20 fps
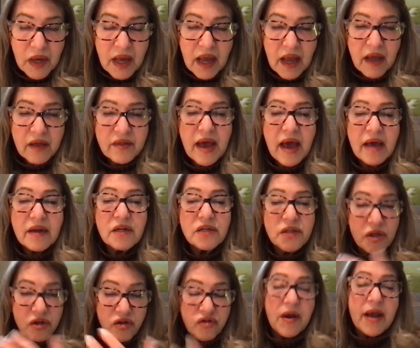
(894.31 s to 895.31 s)
and that is
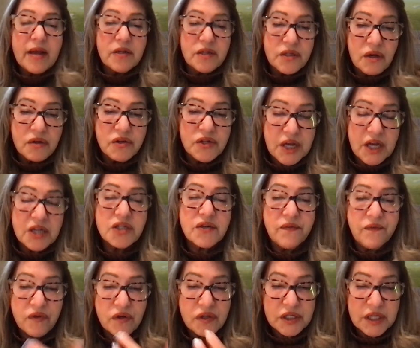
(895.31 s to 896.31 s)
the trade association
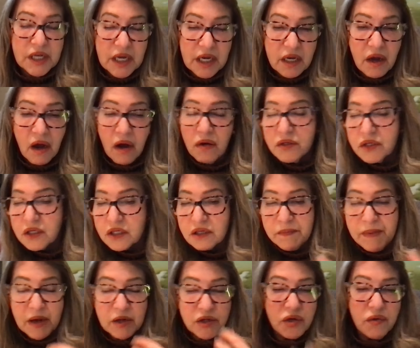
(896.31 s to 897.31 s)
for CEOs. It's
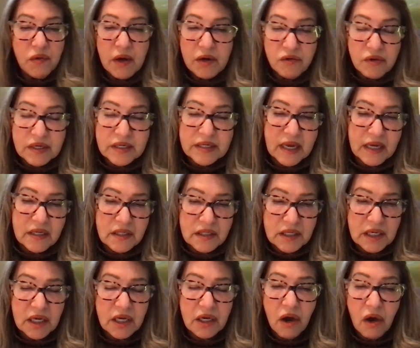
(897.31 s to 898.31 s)
about 210
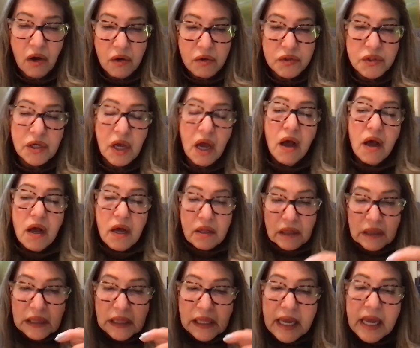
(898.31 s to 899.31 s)
CEOs,
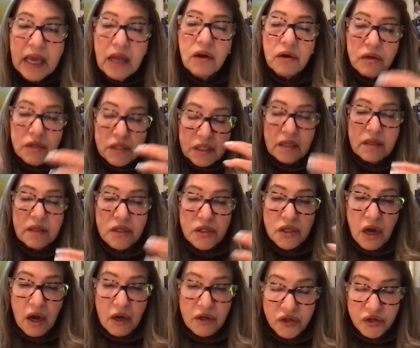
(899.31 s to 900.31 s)
leaders in this
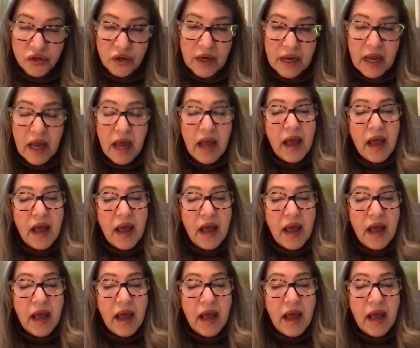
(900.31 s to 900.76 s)
country.